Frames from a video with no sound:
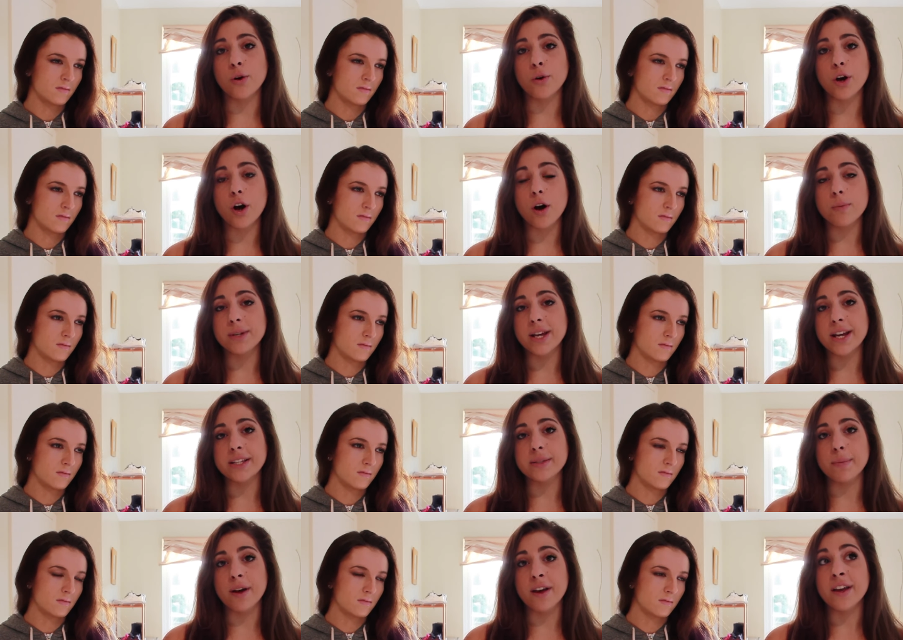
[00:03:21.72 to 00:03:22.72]
Speaker 1: low carb
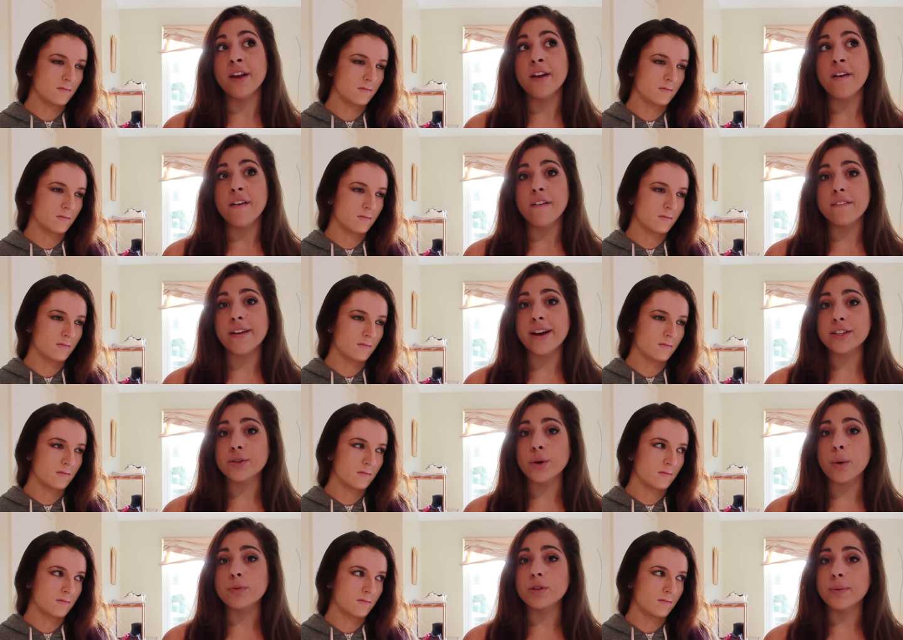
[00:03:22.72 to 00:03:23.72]
days, my fats
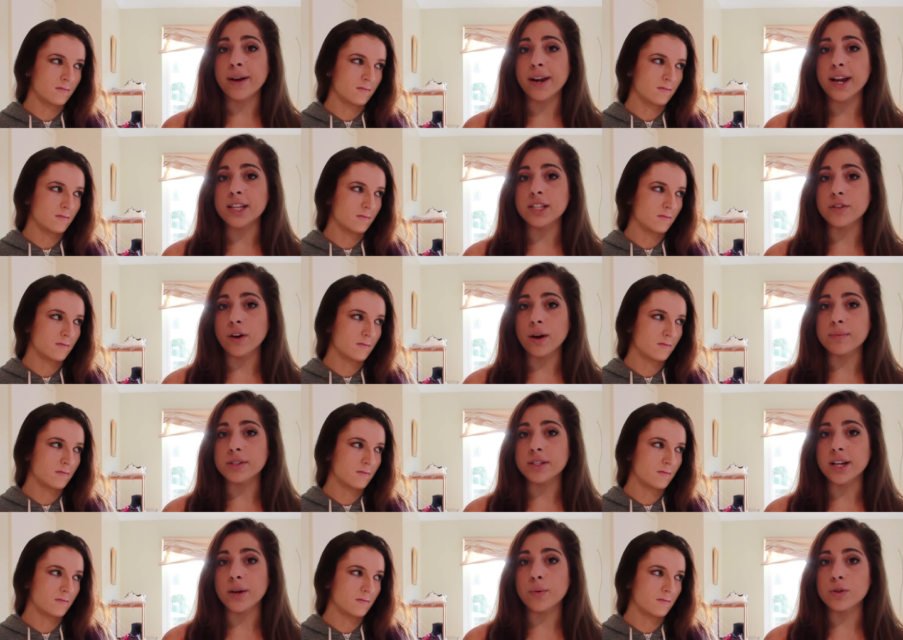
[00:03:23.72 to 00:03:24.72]
go up to about 80 grams
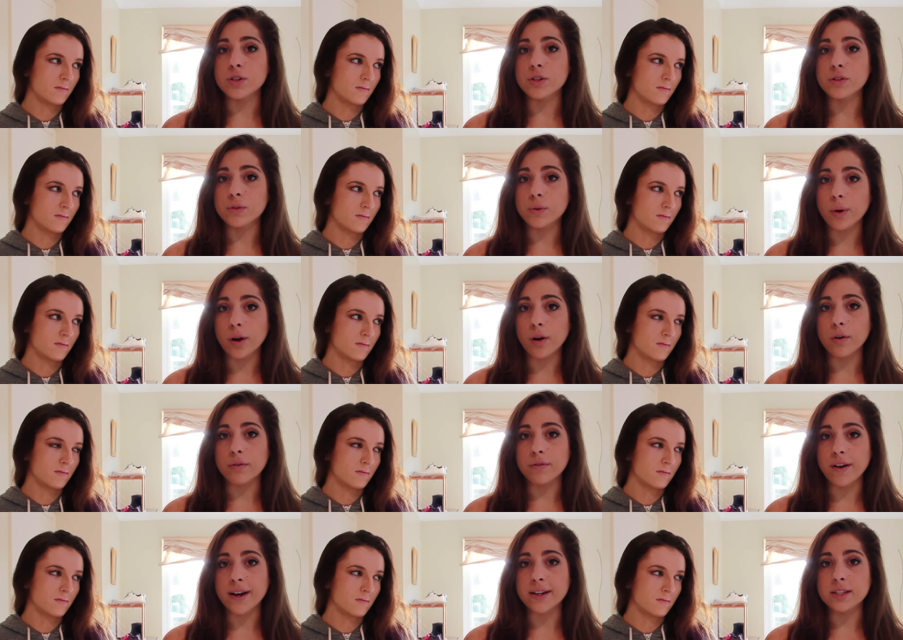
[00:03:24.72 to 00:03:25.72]
a day, which is quite a lot of
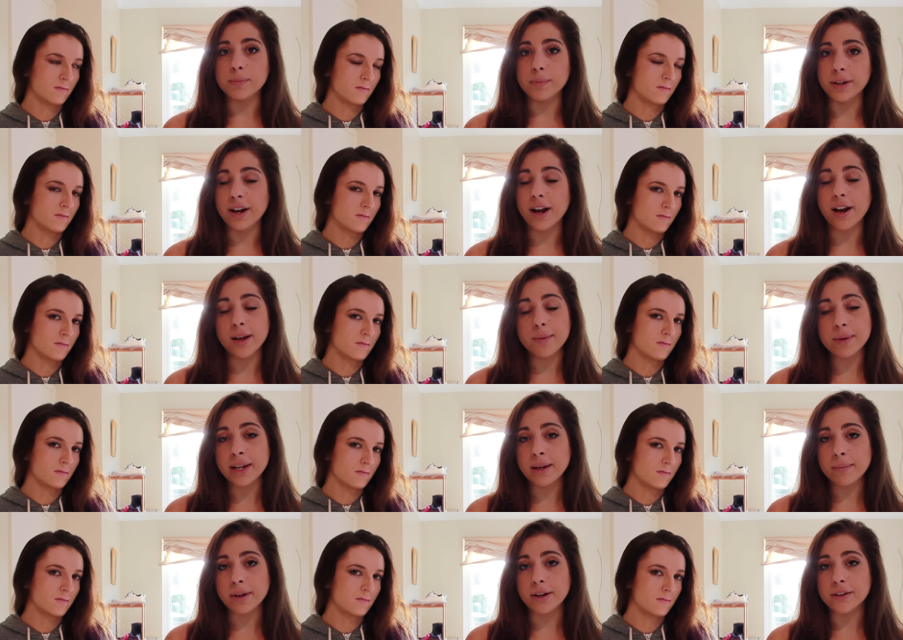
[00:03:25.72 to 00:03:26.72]
fats. But I like
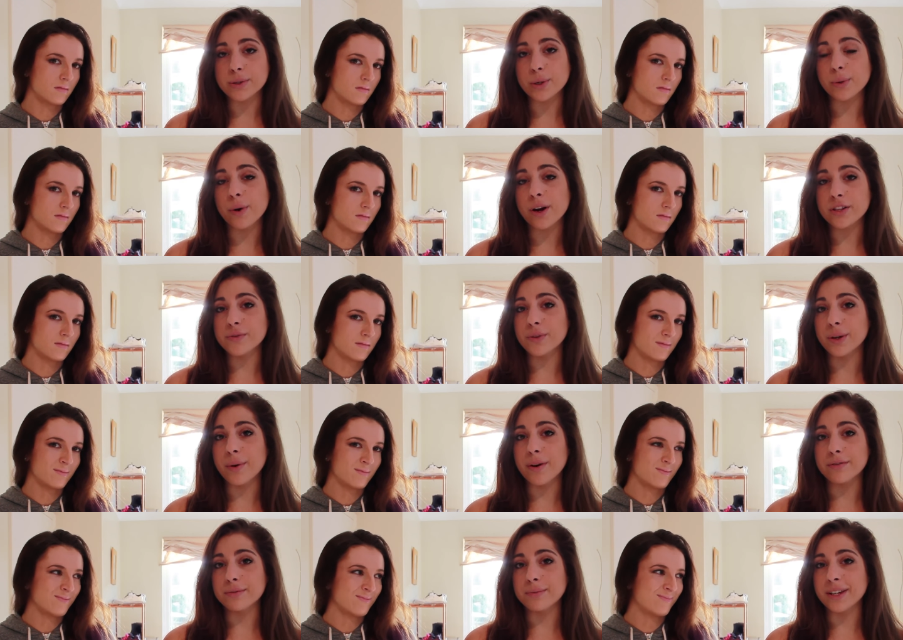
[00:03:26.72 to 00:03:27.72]
peanut butter, so it works really
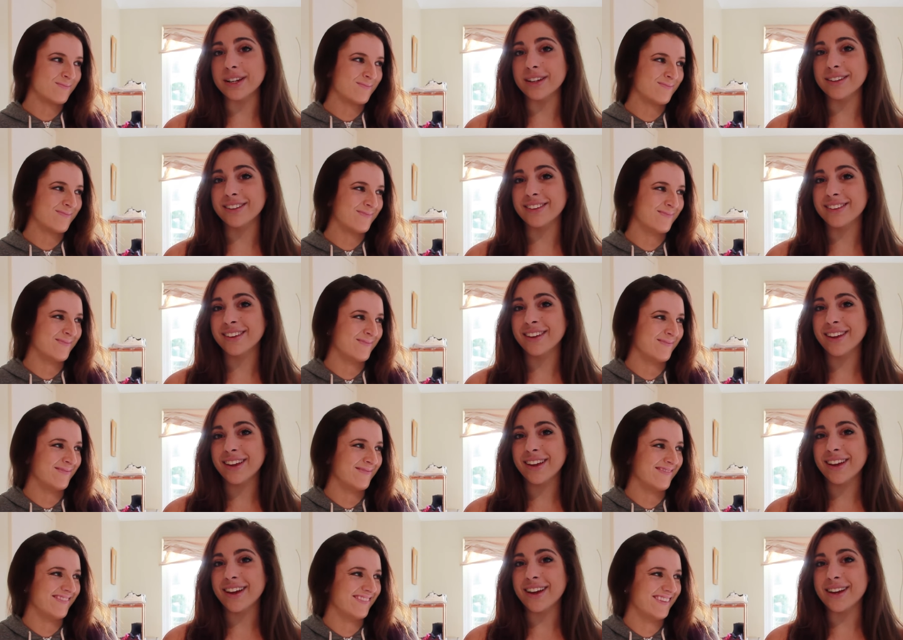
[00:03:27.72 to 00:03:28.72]
well for
Speaker 2: me.
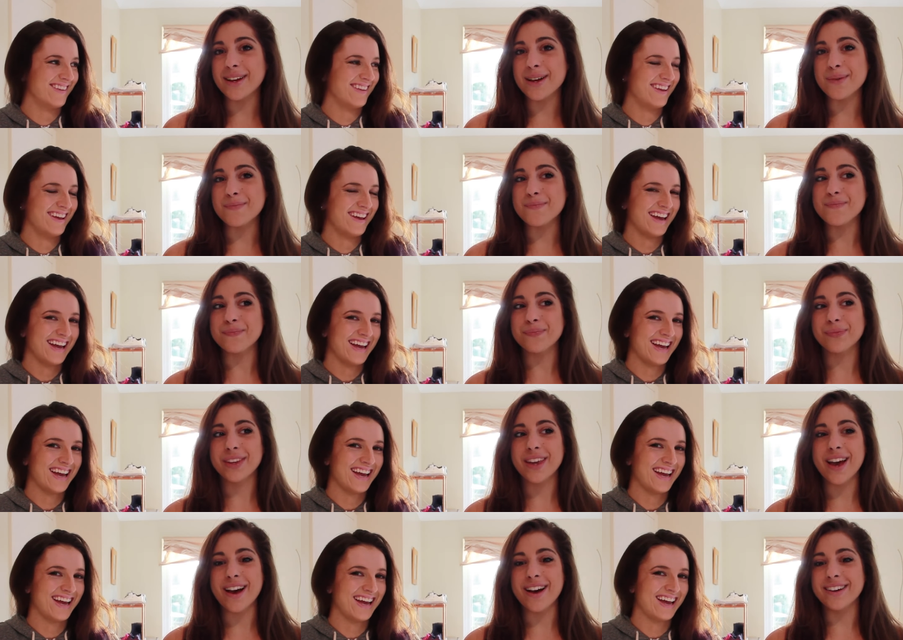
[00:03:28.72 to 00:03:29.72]

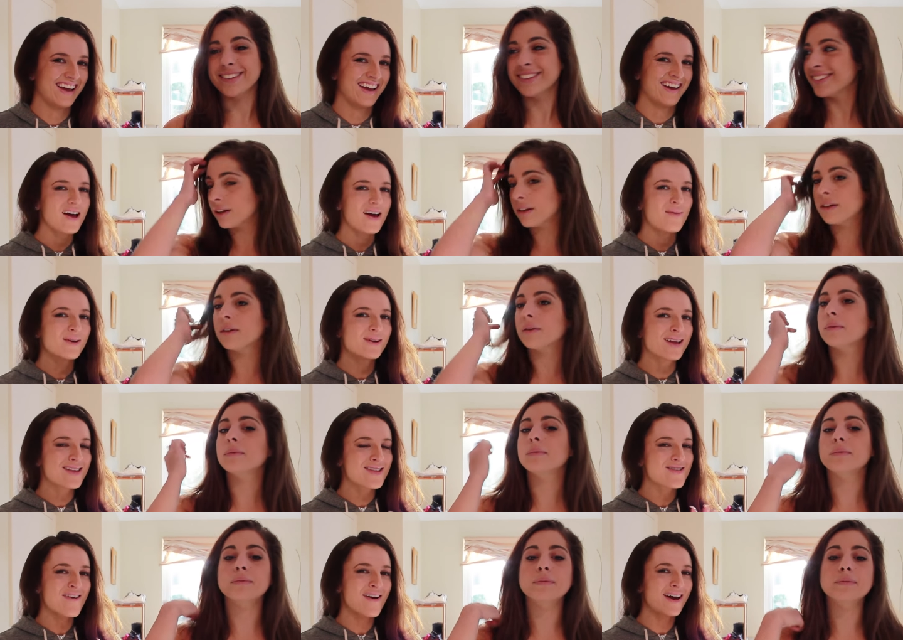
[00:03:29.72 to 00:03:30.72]
Yeah. I would like
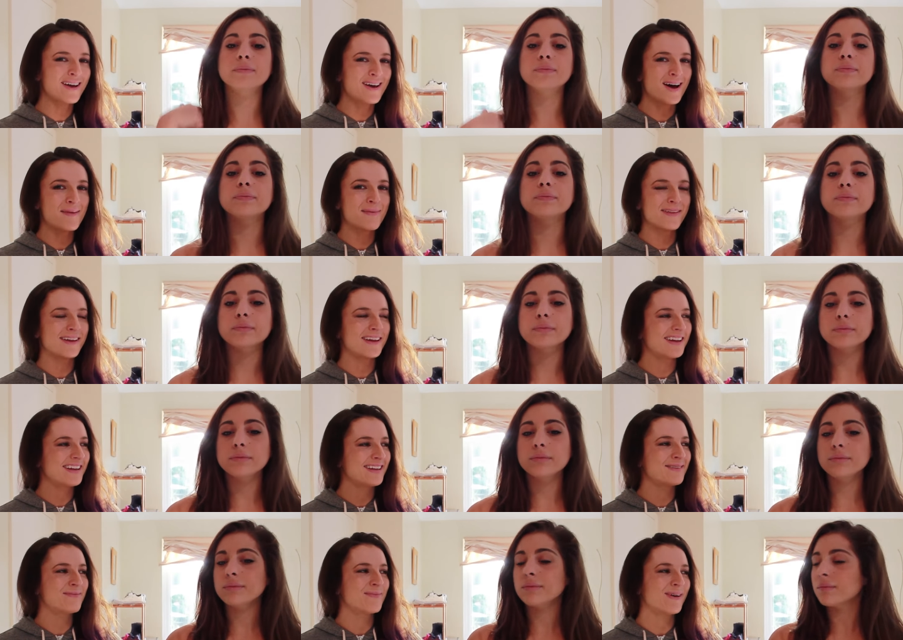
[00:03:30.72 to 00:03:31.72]
to try carb
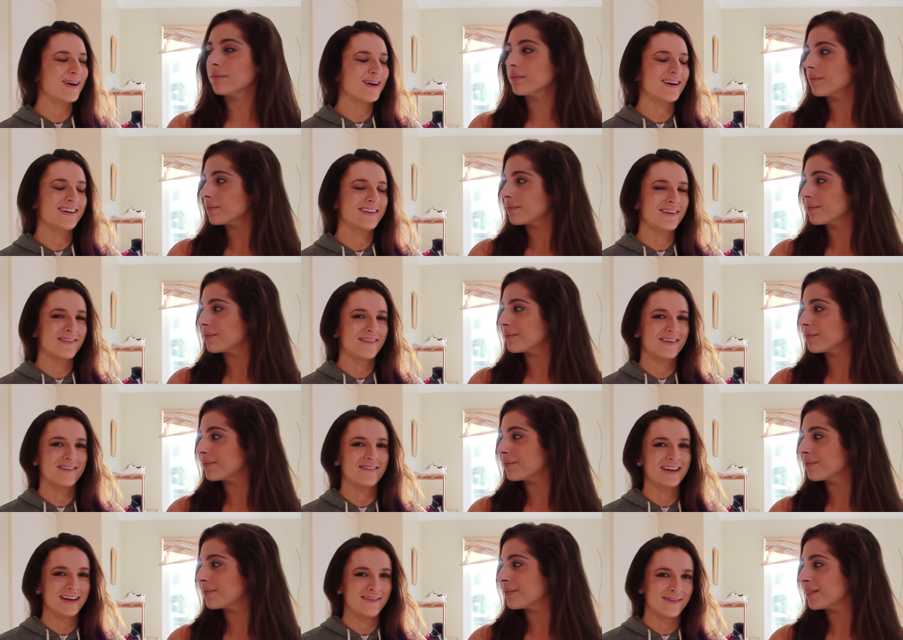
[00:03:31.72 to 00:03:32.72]
cycling, but I don't think I
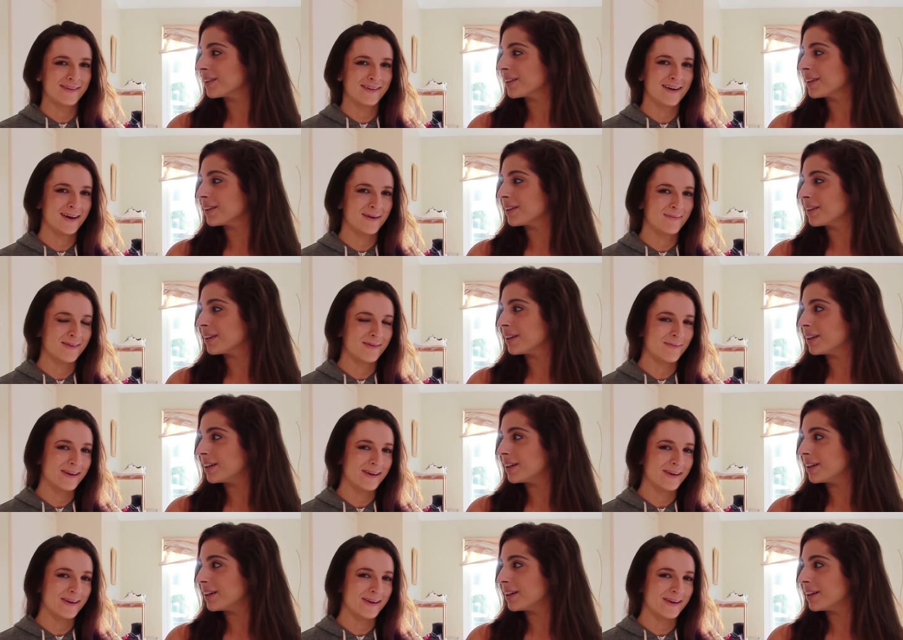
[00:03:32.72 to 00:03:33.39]
really have the time to